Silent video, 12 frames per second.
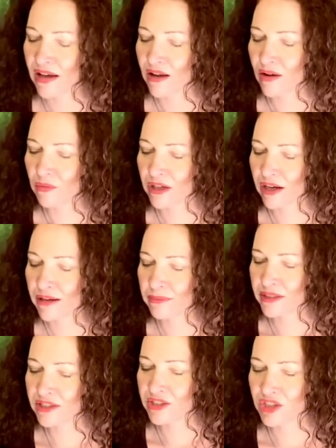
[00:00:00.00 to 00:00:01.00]
what I'm
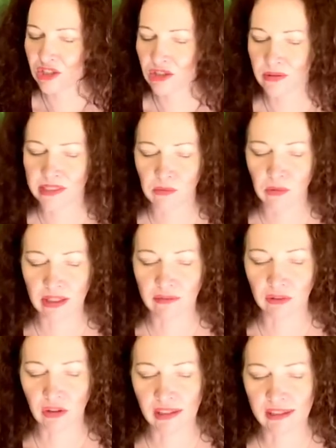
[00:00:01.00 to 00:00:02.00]
going to do is whenever
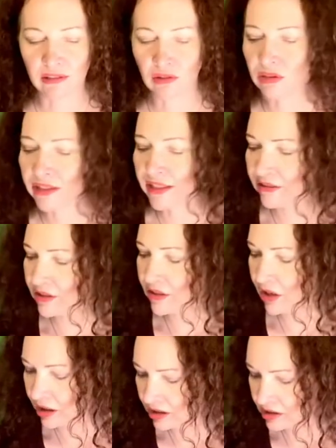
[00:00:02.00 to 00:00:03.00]
I look at the
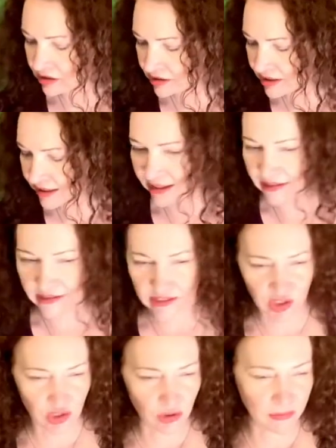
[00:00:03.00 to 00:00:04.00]
cards, I get
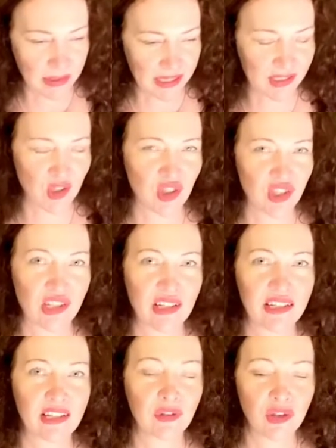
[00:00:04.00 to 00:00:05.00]
additional messages, and I
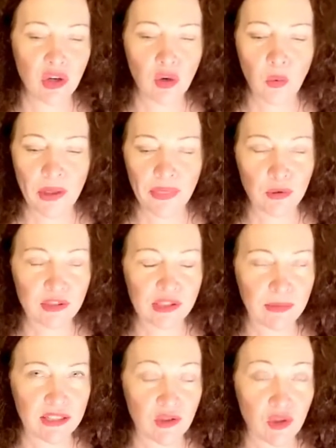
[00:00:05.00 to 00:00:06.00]
never know what those
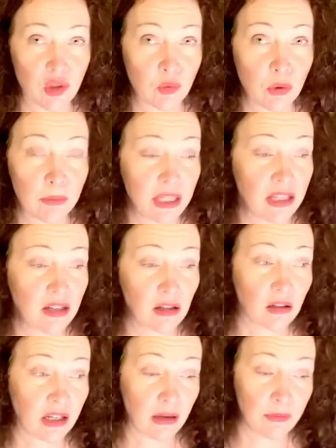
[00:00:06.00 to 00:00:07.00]
messages will be
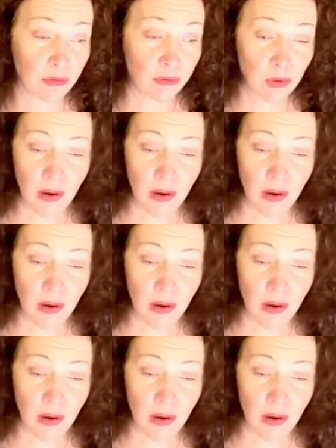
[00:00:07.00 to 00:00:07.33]
or come through